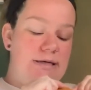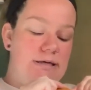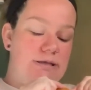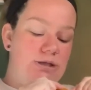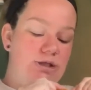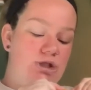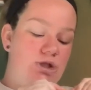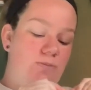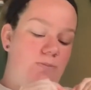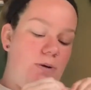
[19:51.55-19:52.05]
and
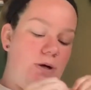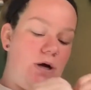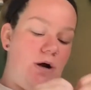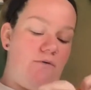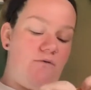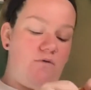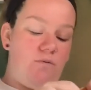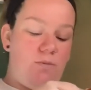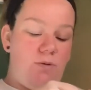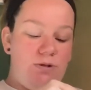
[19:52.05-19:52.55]
super
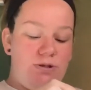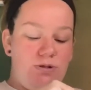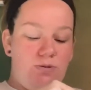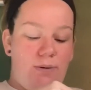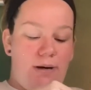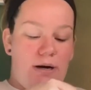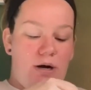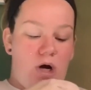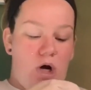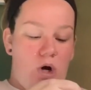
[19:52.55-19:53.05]
comfortable to
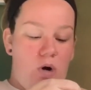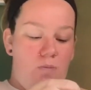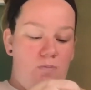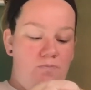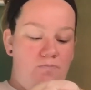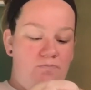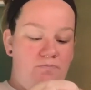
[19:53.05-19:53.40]
wear home.